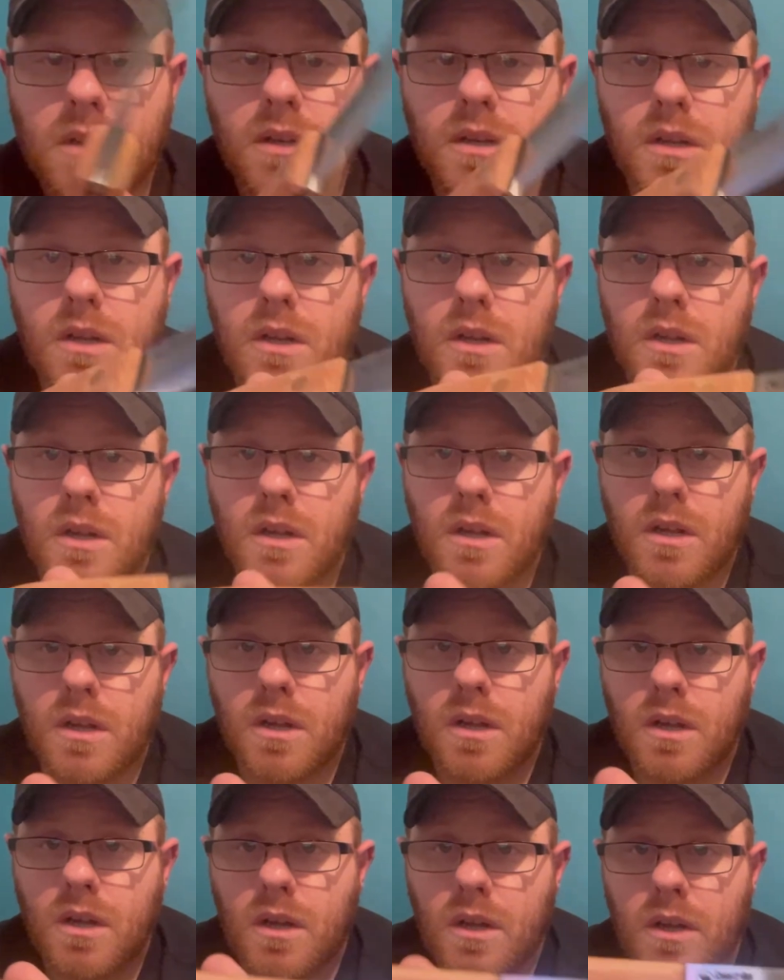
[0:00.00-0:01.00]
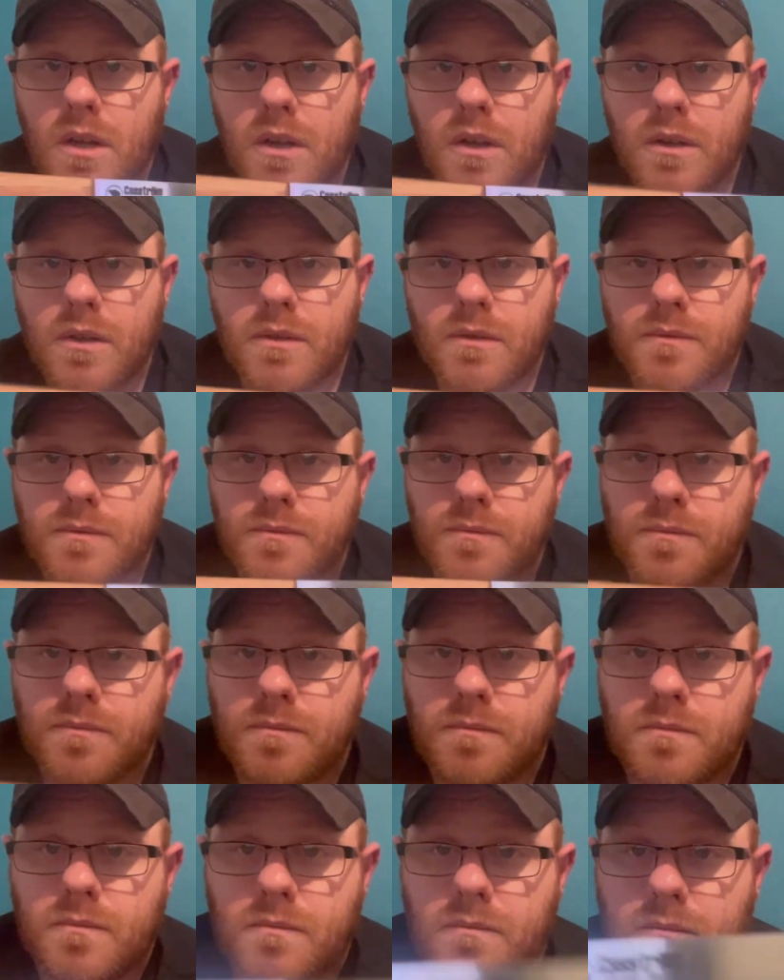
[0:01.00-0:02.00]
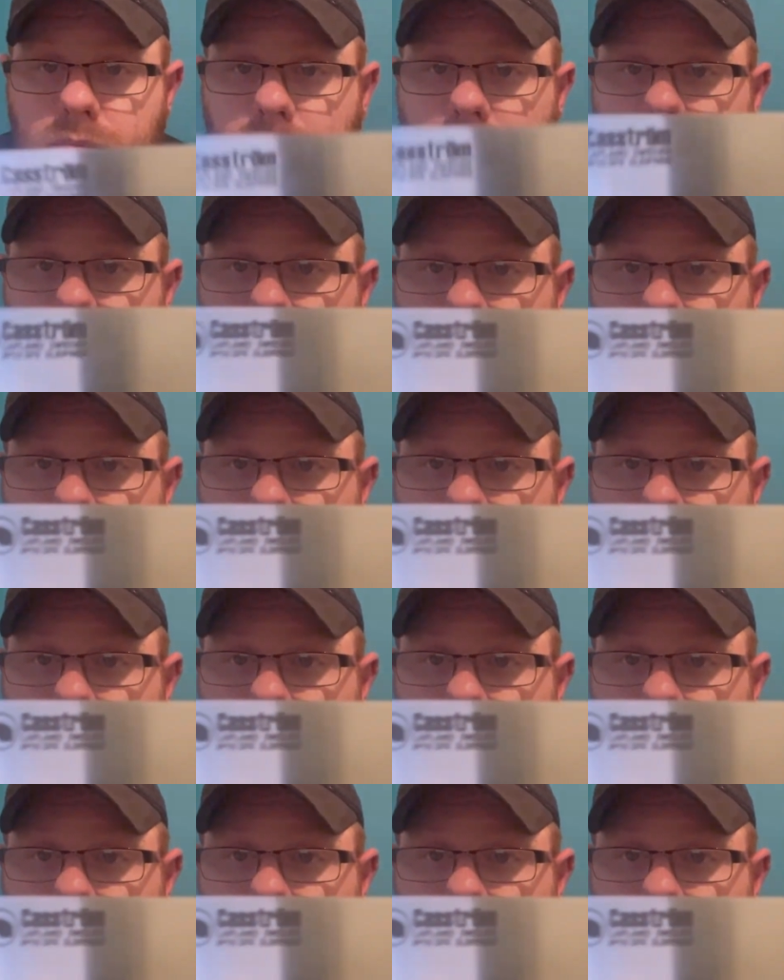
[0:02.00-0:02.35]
[no speech]